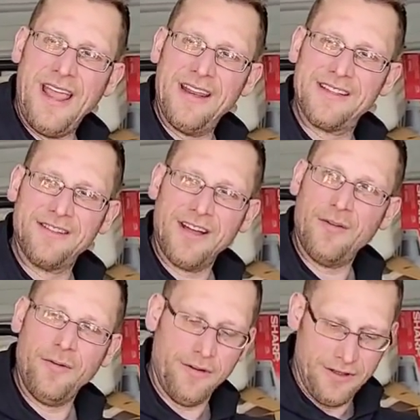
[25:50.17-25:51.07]
And it's still
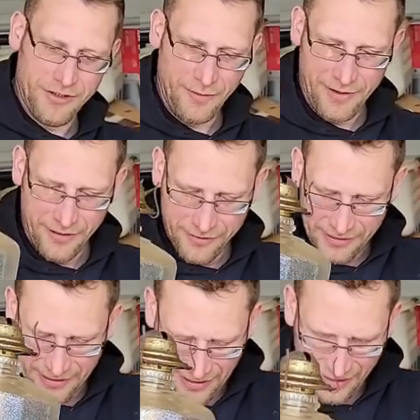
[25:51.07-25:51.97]
got oil on it, Shane. We could
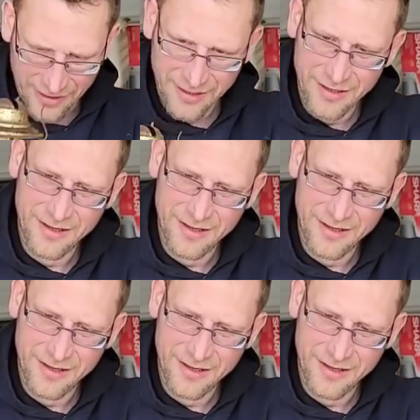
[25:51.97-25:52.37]
use it today.